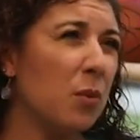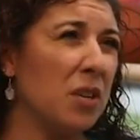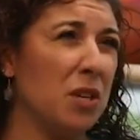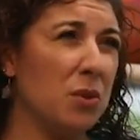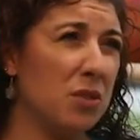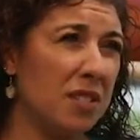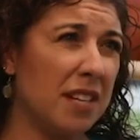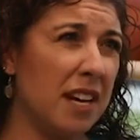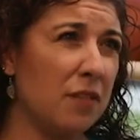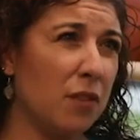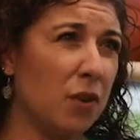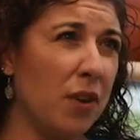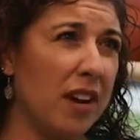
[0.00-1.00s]
we used to take
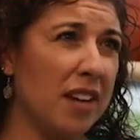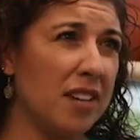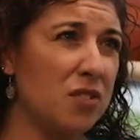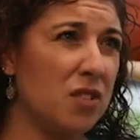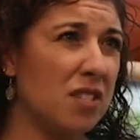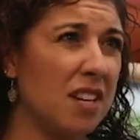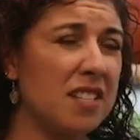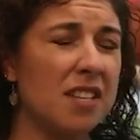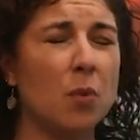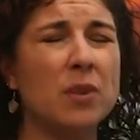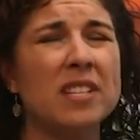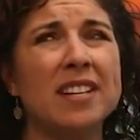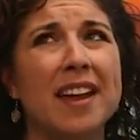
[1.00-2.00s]
for granted, just things
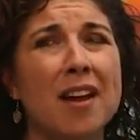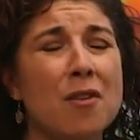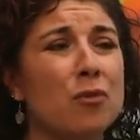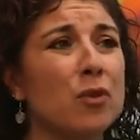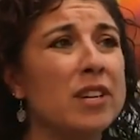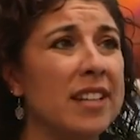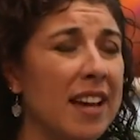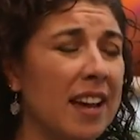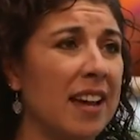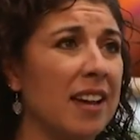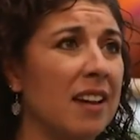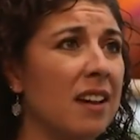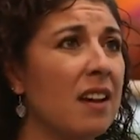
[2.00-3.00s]
that we did every
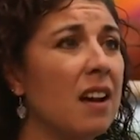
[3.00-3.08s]
day,